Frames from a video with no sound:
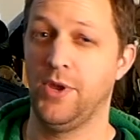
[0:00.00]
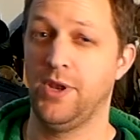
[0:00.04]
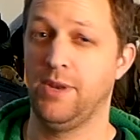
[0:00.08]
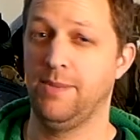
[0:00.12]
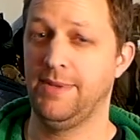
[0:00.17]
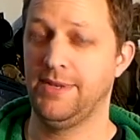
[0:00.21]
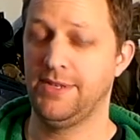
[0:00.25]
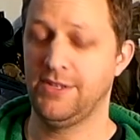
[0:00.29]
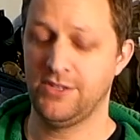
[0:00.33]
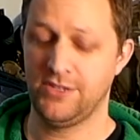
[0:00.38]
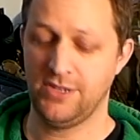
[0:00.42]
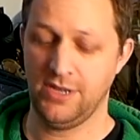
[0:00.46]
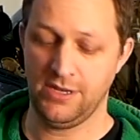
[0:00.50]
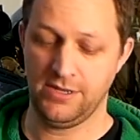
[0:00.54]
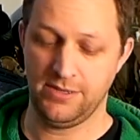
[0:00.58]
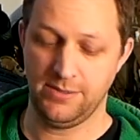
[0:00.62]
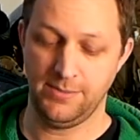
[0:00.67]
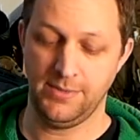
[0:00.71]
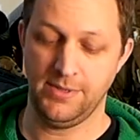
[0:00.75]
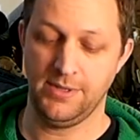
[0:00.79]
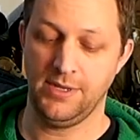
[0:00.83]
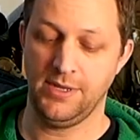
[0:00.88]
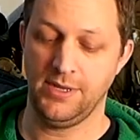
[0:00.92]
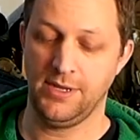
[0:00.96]
I meant to say
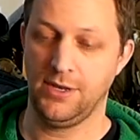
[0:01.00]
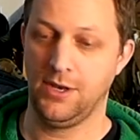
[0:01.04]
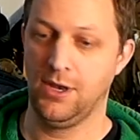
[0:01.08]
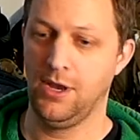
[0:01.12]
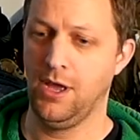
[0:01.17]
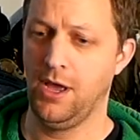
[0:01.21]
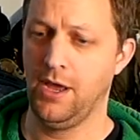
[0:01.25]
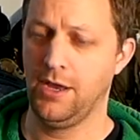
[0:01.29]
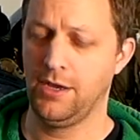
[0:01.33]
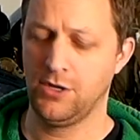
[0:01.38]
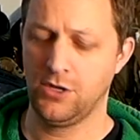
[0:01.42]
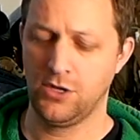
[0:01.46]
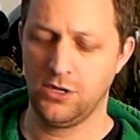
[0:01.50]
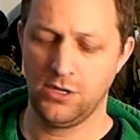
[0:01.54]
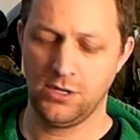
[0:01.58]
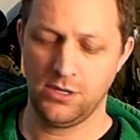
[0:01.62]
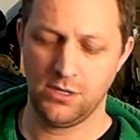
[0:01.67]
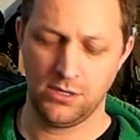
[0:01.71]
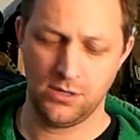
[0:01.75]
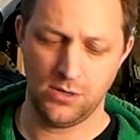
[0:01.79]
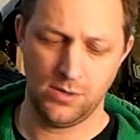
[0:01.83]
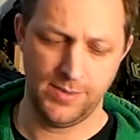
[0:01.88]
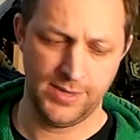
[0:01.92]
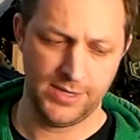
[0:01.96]
something like like,
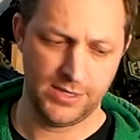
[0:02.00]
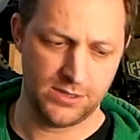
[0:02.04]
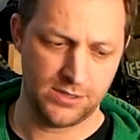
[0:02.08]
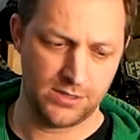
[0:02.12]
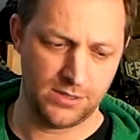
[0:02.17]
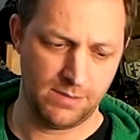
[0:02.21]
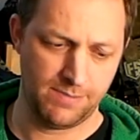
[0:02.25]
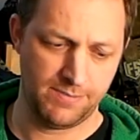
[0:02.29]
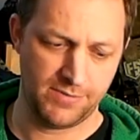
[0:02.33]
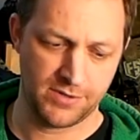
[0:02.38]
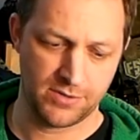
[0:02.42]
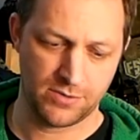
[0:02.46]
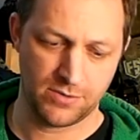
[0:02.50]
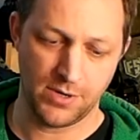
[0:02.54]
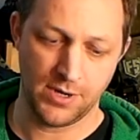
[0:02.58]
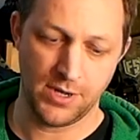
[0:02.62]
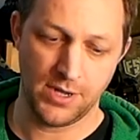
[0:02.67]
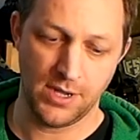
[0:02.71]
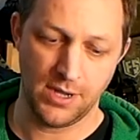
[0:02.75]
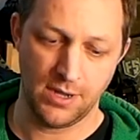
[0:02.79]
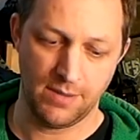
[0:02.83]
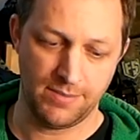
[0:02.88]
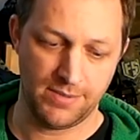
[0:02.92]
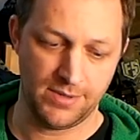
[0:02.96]
comment,
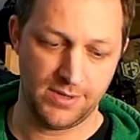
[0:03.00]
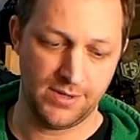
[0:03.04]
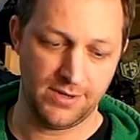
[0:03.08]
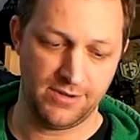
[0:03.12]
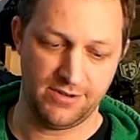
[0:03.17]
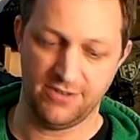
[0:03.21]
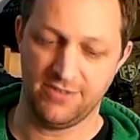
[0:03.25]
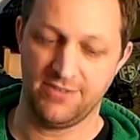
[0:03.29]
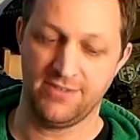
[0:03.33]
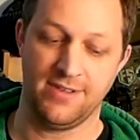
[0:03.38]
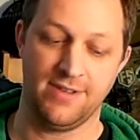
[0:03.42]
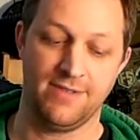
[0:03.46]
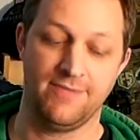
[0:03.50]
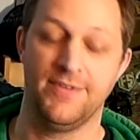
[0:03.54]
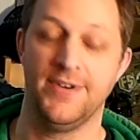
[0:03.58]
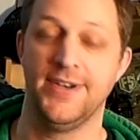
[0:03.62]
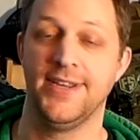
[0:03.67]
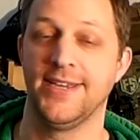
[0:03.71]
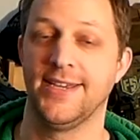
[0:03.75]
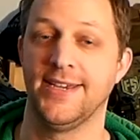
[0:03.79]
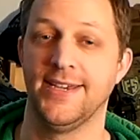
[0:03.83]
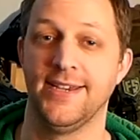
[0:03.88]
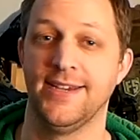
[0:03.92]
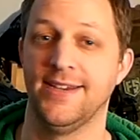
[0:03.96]
subscribe. I just don't really
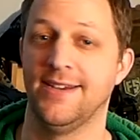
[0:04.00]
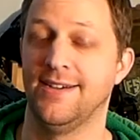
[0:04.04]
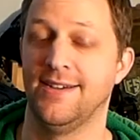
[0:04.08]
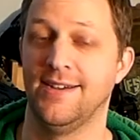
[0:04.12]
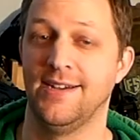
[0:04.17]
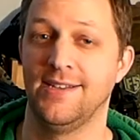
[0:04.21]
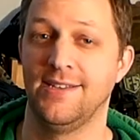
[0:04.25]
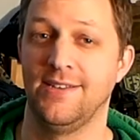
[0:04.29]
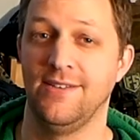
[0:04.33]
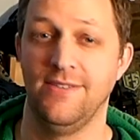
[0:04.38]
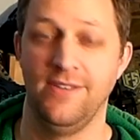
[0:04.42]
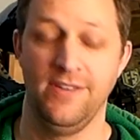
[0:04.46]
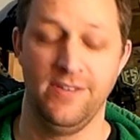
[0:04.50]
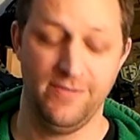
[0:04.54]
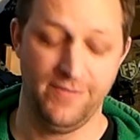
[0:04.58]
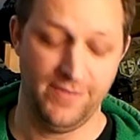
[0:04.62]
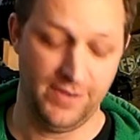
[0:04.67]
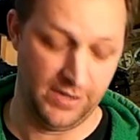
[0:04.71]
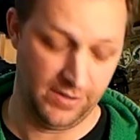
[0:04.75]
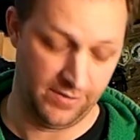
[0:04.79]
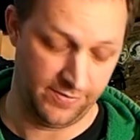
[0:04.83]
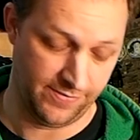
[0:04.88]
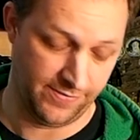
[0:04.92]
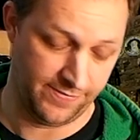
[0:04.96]
care. I do these
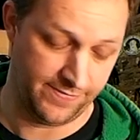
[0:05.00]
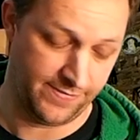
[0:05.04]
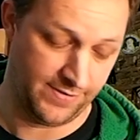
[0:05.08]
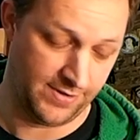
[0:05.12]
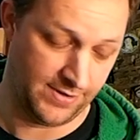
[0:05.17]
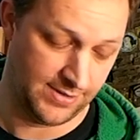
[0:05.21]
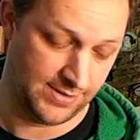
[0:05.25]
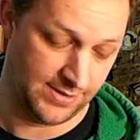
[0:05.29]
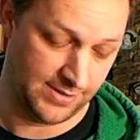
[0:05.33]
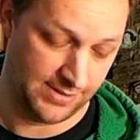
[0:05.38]
videos for fun.